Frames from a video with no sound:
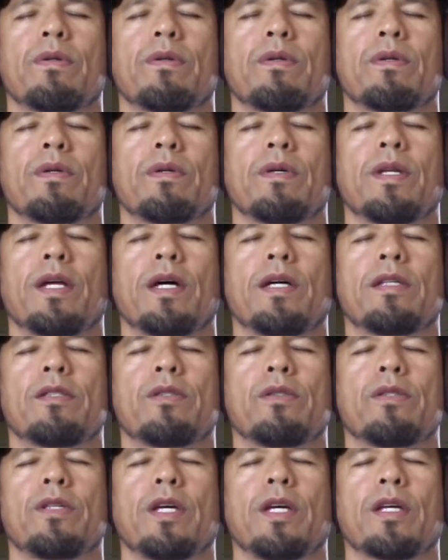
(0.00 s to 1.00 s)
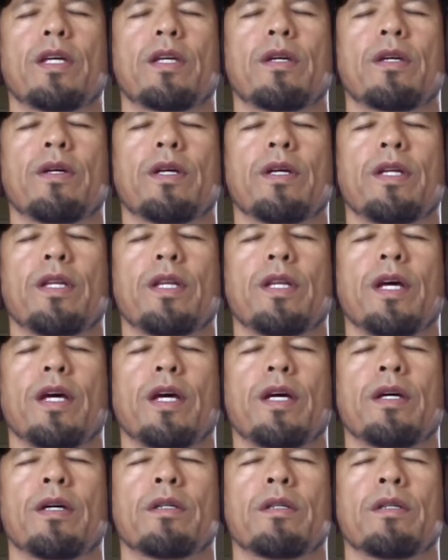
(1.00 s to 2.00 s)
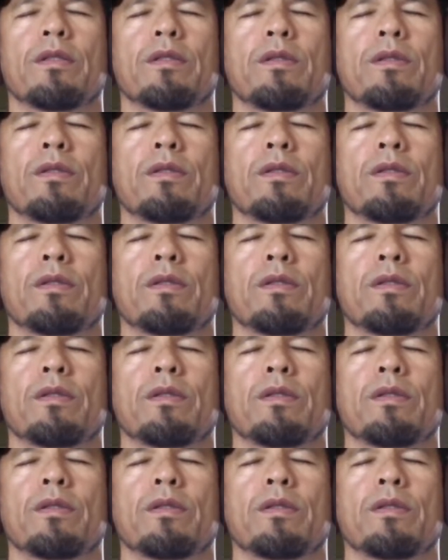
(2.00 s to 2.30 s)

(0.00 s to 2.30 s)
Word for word: And as you take your inhales